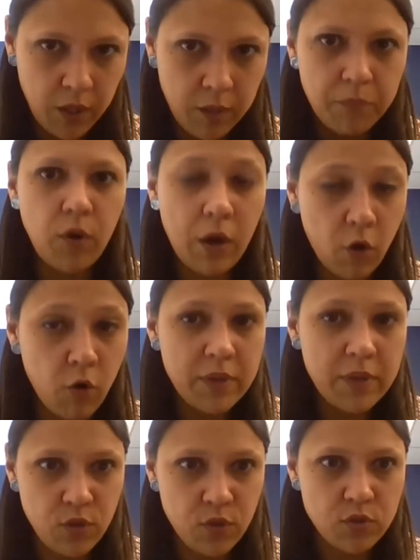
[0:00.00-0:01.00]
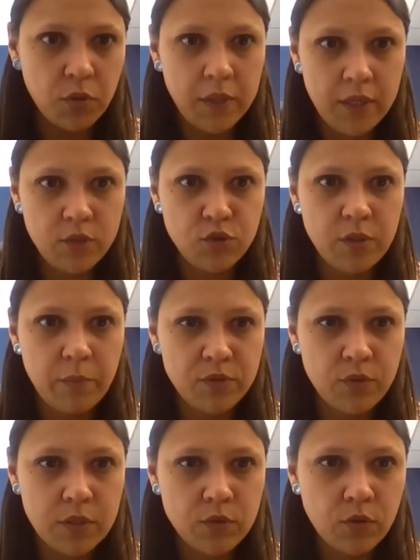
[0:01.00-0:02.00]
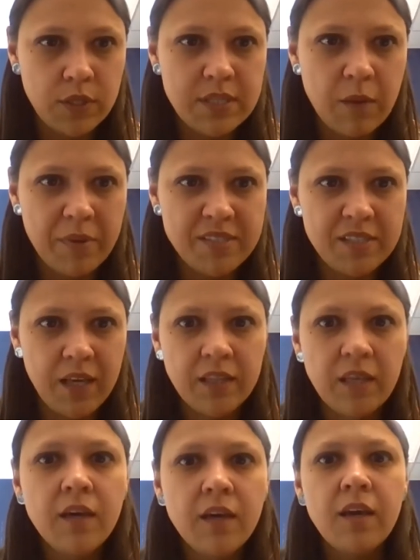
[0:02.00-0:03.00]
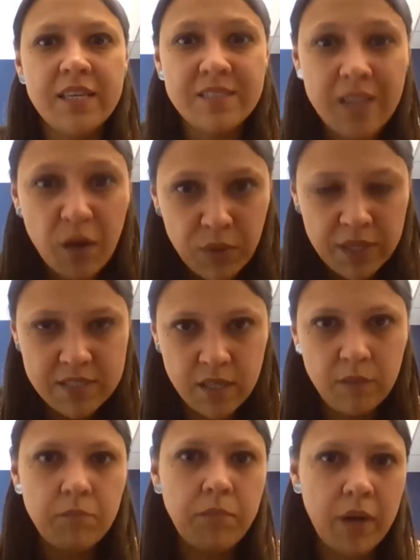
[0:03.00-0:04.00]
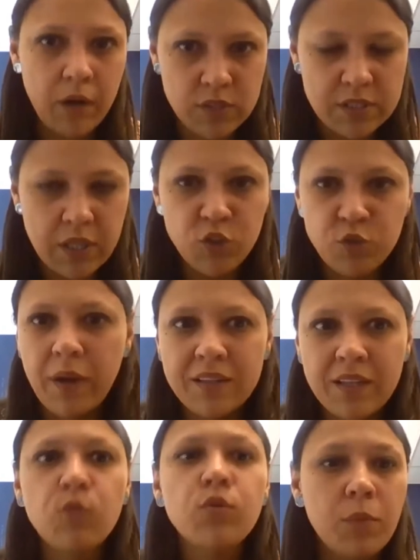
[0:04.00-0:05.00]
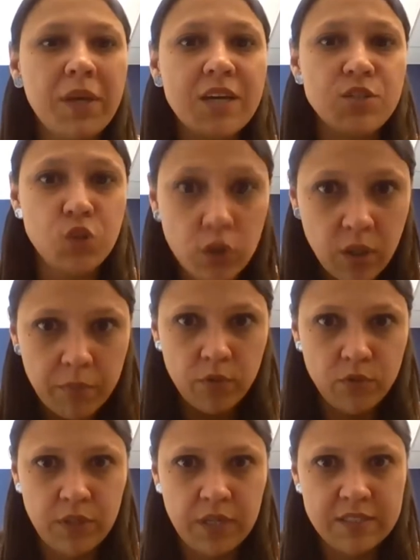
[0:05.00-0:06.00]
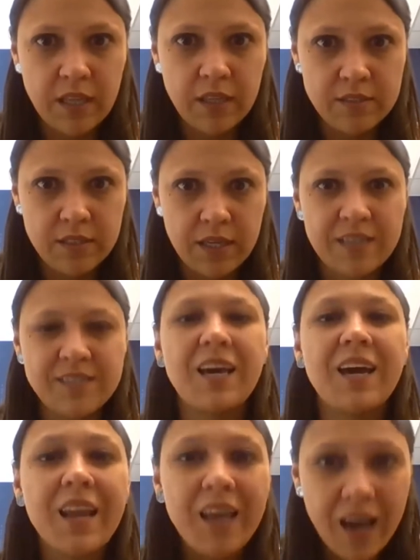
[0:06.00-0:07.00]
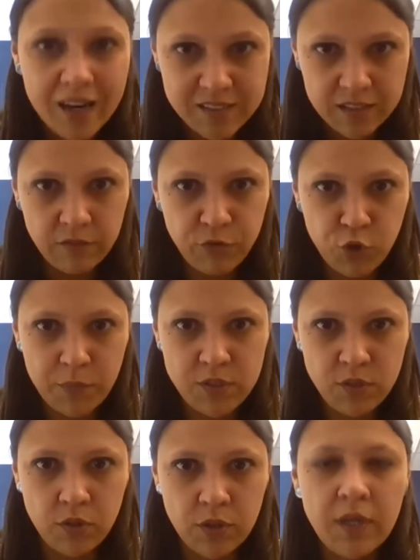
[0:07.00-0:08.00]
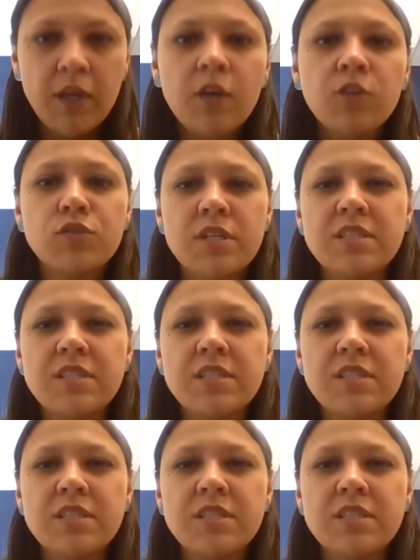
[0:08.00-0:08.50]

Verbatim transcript: this is an international obligation, like the Convention on the Persons with Disabilities establishes for state parties the obligation to